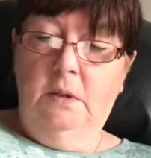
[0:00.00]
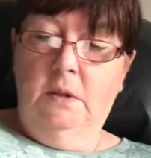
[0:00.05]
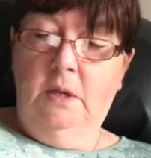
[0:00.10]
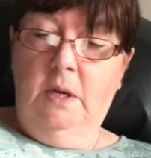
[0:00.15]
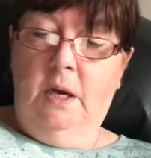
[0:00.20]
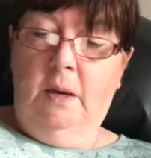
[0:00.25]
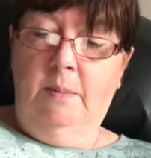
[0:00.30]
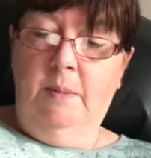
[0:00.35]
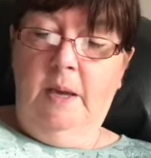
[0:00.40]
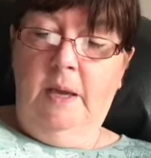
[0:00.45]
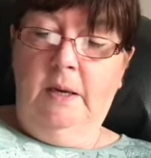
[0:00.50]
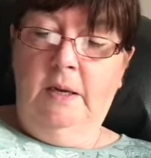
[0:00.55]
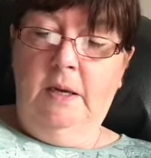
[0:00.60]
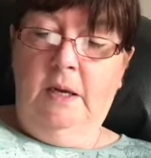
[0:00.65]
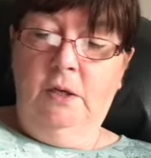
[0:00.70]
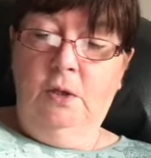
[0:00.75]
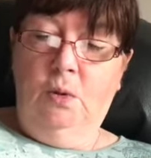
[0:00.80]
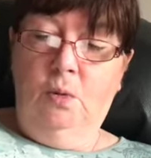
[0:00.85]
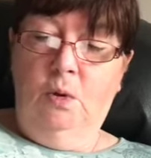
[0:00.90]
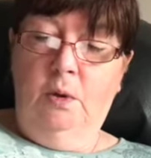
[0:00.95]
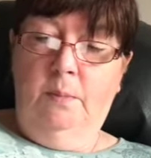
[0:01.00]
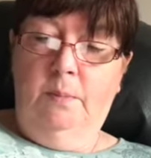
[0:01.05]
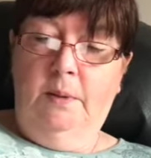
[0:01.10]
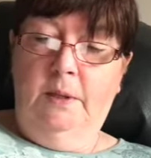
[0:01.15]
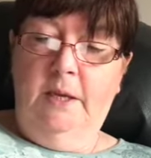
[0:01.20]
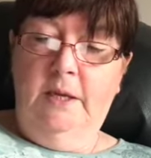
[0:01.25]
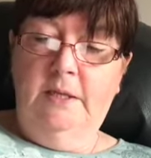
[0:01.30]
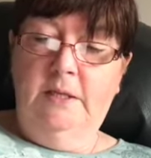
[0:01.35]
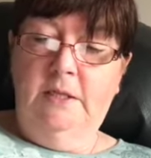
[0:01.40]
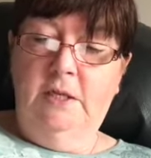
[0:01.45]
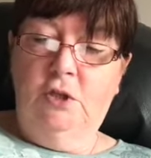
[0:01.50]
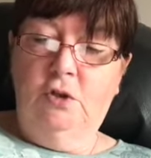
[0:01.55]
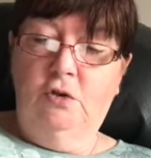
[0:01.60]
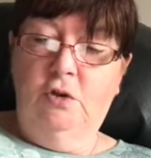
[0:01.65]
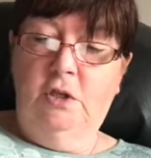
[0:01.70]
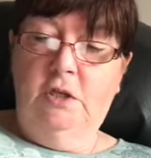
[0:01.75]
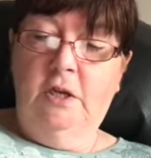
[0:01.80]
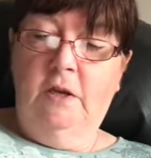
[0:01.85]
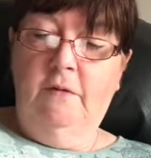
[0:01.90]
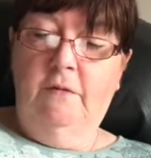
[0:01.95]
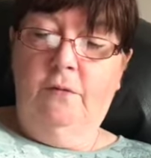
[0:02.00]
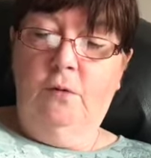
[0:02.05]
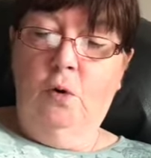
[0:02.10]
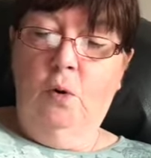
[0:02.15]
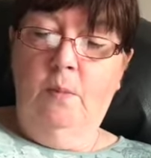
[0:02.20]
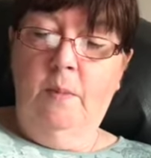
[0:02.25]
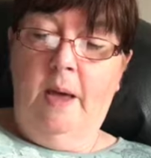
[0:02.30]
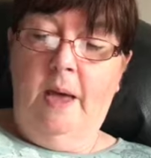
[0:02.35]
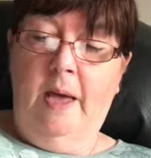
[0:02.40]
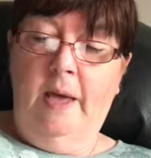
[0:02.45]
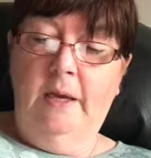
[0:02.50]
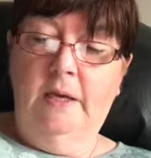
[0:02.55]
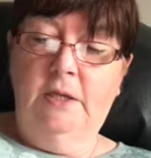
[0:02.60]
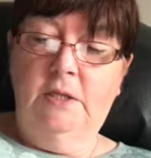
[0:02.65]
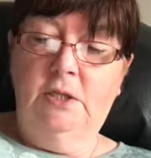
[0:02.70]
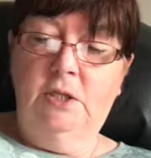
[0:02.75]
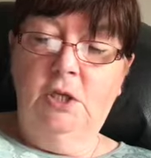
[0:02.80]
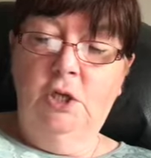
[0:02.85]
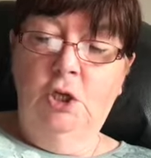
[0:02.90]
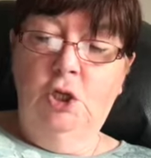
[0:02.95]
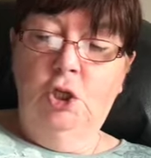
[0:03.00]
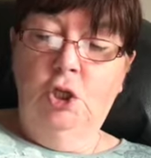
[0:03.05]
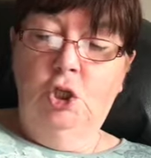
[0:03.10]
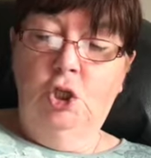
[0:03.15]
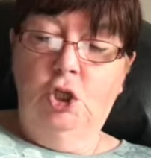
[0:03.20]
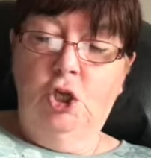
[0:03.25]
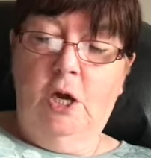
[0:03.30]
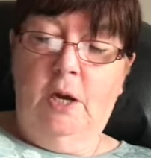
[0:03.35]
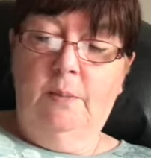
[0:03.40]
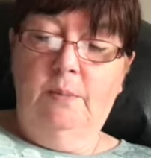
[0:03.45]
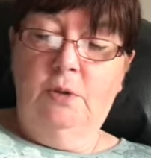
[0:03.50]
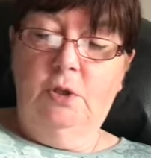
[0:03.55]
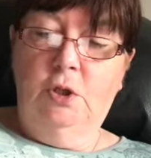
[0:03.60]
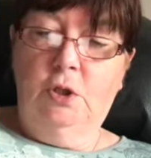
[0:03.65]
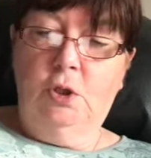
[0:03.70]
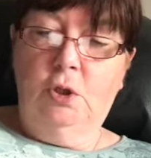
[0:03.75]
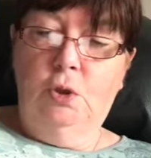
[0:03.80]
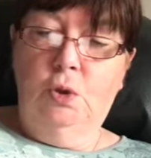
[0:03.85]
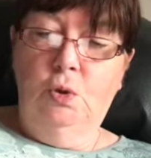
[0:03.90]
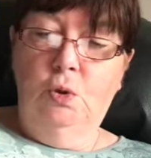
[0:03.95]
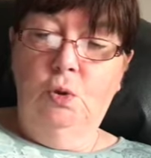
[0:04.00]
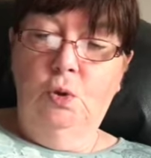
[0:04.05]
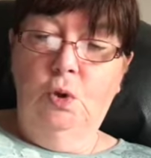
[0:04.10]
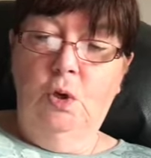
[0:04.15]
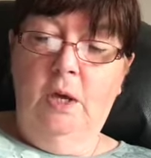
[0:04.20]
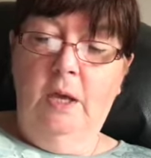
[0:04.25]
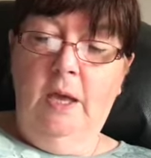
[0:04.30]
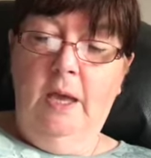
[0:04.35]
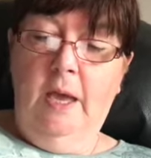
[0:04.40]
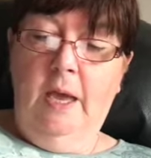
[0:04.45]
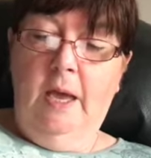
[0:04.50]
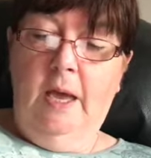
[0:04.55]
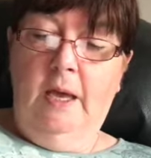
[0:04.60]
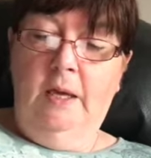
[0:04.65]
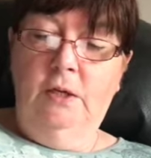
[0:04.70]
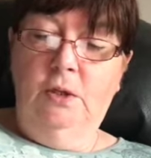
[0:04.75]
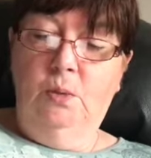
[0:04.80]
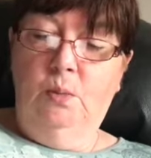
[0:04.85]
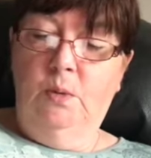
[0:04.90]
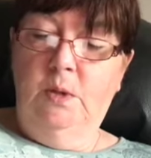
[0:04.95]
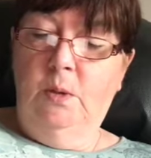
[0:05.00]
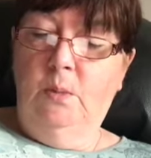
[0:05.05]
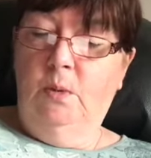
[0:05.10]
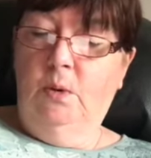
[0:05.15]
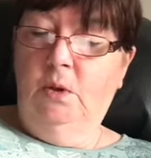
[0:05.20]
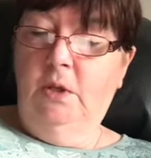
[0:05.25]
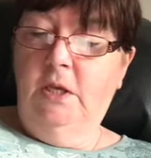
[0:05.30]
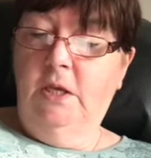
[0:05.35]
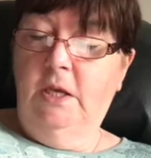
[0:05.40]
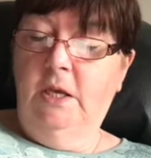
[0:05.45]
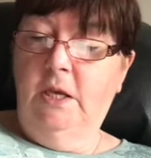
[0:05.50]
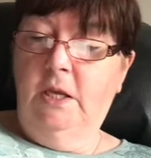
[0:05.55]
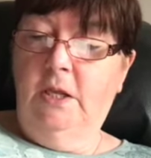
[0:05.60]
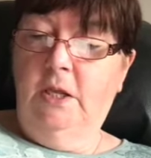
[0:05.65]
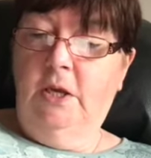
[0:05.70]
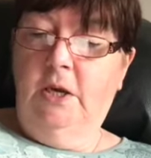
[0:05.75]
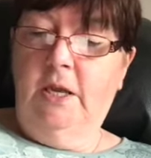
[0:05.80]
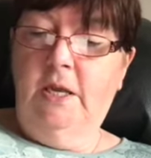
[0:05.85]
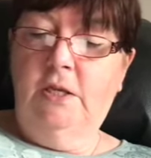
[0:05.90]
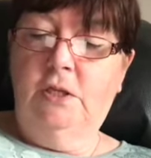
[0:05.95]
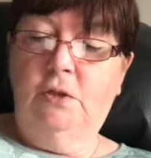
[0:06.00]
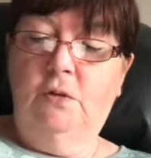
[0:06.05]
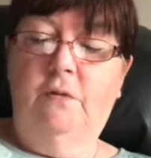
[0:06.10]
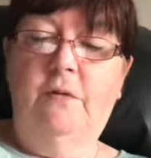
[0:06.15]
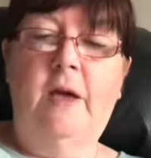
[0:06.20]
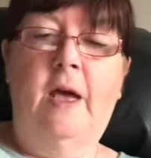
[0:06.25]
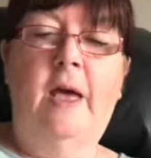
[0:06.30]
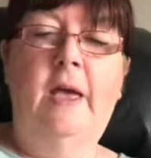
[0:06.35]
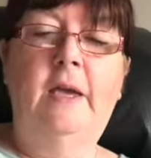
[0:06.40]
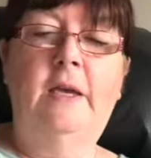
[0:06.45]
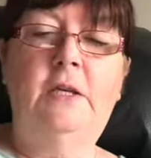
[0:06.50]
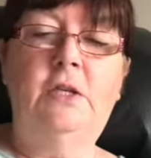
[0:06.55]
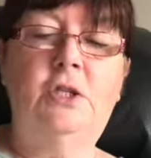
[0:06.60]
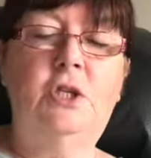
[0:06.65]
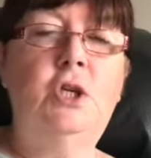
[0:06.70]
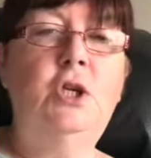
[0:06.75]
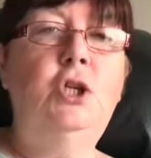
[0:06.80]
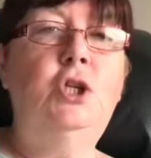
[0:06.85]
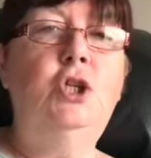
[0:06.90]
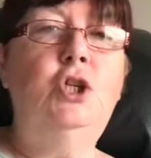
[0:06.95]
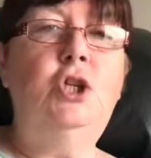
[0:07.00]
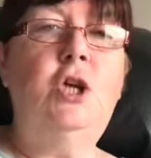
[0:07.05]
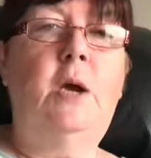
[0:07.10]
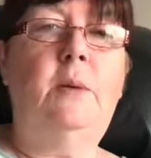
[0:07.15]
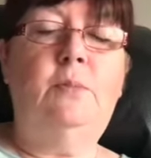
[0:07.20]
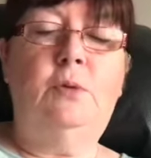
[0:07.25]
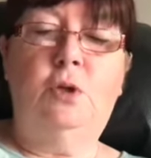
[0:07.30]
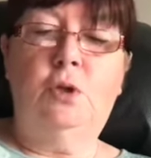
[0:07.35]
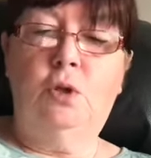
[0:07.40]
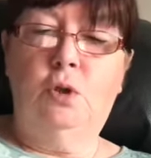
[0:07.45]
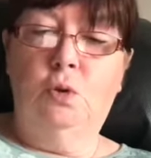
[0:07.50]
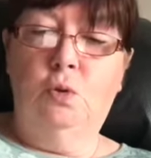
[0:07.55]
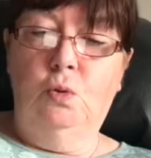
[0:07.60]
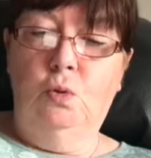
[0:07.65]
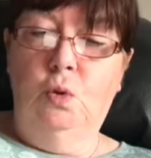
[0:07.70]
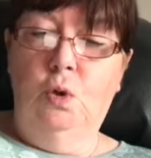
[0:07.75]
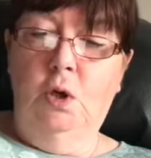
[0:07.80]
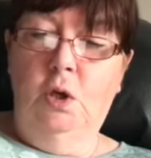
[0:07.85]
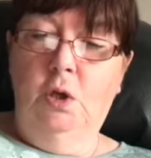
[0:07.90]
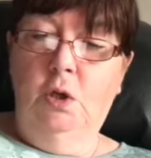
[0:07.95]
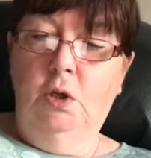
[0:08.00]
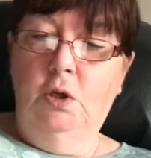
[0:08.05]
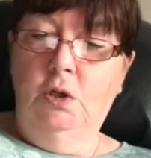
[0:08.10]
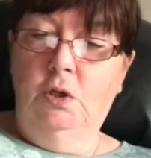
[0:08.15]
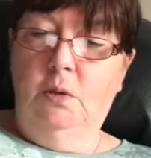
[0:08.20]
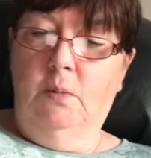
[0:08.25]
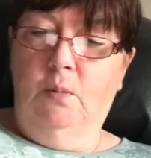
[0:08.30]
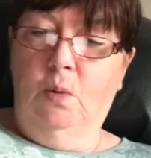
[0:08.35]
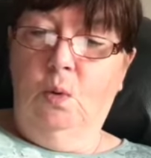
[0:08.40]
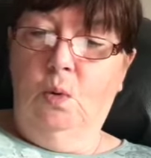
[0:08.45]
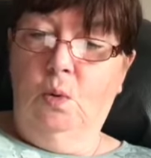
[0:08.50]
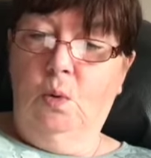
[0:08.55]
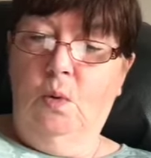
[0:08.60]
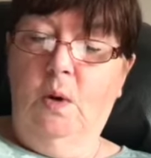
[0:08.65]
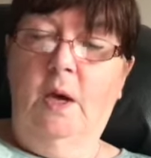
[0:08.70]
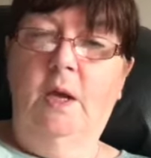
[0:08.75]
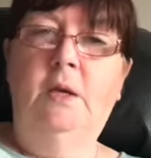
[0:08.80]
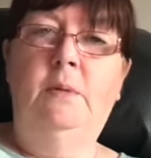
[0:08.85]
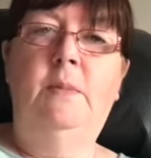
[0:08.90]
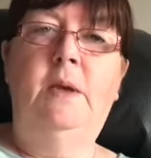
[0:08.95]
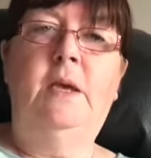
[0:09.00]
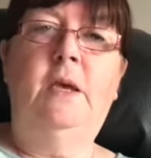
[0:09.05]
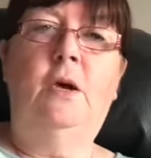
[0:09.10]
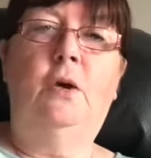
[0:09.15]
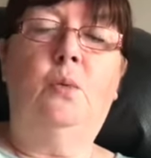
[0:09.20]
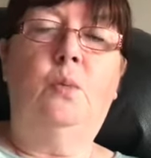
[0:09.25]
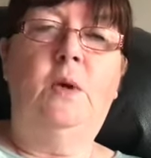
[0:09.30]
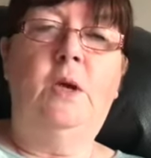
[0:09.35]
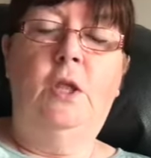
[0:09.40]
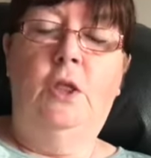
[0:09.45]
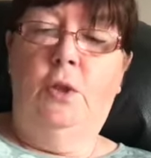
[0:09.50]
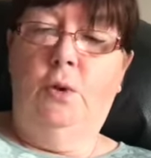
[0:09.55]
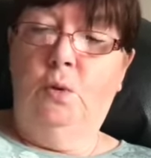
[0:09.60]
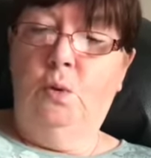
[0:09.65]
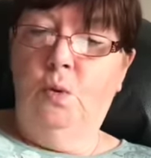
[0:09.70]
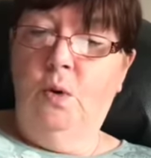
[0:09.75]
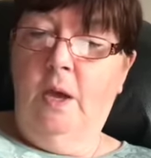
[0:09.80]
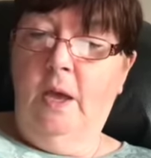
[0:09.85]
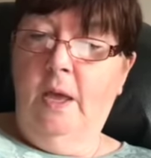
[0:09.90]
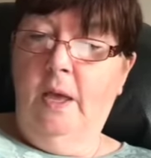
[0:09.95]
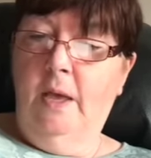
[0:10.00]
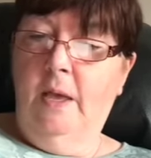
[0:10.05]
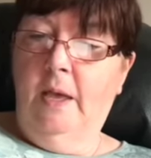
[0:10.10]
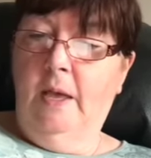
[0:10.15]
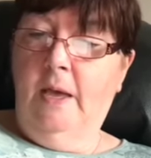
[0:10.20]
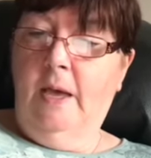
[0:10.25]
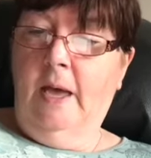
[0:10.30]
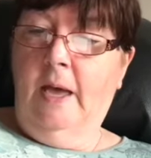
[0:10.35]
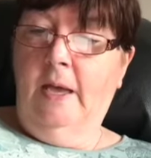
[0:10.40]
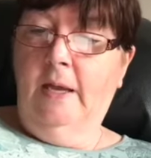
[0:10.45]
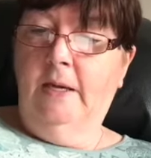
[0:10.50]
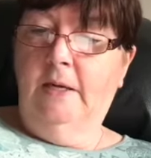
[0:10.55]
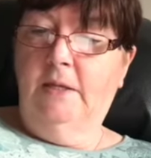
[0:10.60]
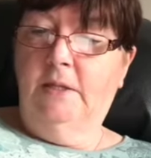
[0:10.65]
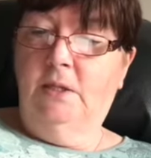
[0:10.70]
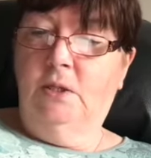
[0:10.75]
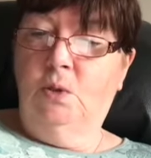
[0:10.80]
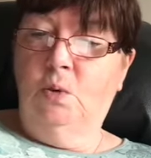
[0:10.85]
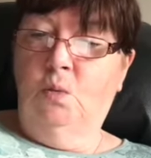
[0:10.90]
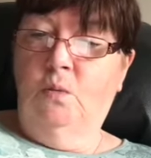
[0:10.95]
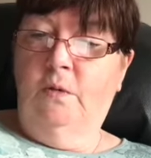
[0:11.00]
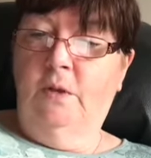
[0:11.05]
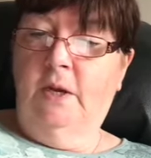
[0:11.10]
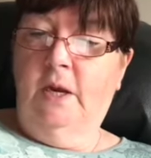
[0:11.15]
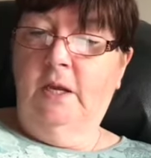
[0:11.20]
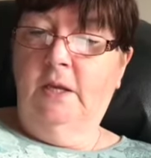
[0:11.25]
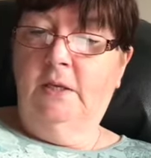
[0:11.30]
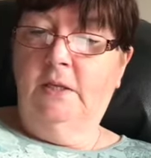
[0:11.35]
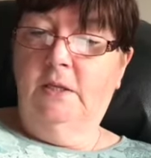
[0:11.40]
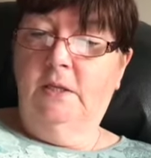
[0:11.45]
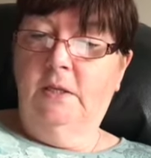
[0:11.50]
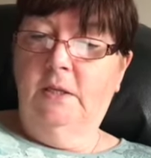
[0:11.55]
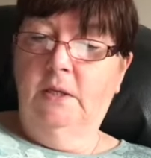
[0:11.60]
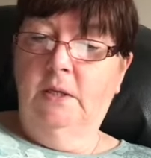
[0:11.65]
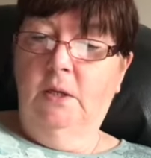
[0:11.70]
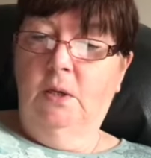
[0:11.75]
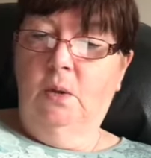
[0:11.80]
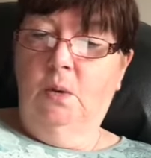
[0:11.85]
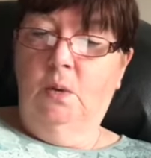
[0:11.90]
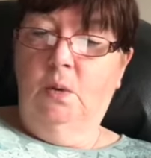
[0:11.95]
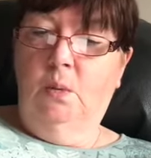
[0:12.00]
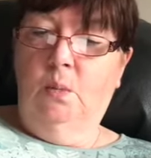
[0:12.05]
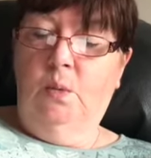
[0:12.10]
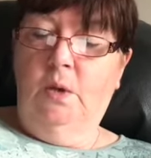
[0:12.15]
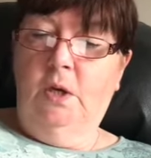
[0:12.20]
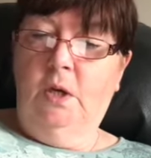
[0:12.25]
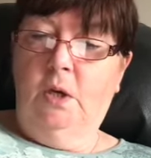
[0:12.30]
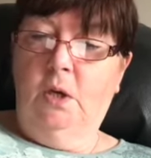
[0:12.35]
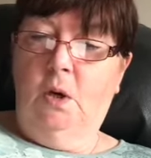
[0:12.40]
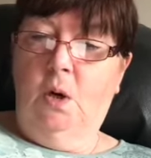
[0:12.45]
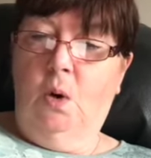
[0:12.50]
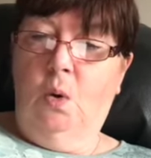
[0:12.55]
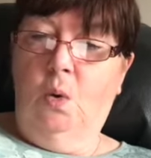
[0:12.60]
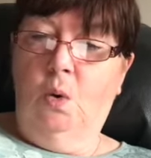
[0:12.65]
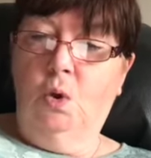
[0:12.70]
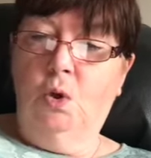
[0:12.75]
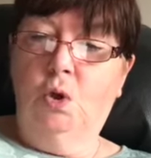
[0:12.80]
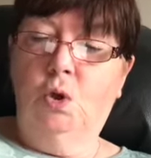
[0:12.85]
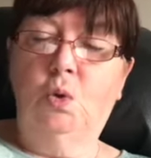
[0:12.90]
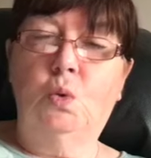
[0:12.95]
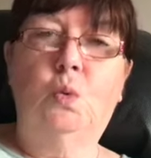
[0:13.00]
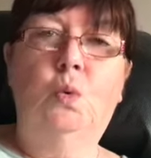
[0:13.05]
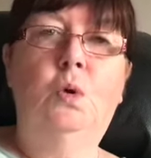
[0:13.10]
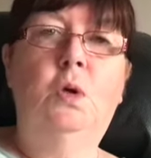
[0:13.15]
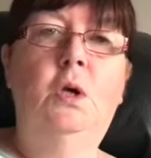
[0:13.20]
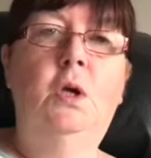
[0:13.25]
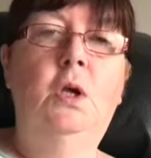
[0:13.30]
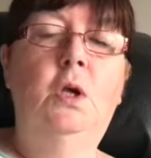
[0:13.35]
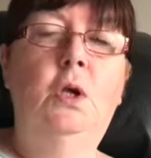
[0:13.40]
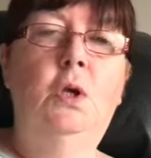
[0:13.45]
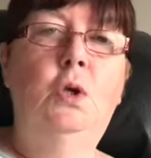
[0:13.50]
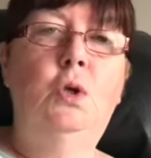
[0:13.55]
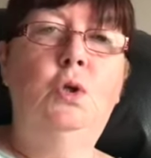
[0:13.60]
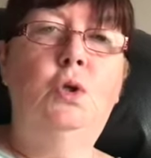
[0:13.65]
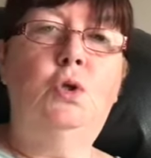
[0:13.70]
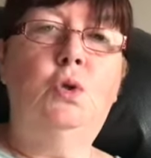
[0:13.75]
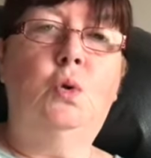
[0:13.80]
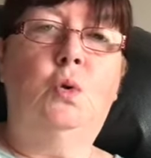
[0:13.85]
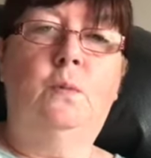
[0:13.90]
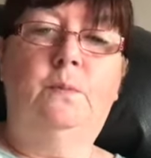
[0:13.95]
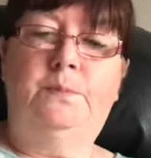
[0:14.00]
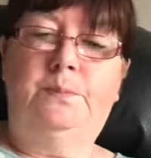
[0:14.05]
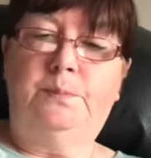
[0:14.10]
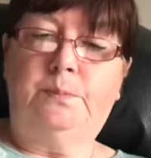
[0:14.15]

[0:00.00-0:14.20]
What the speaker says: Amen. And God bless this reading from Acts chapter 2, and we will hear the rest of Acts chapter 2 tomorrow and make our way through Acts over the next week or so. So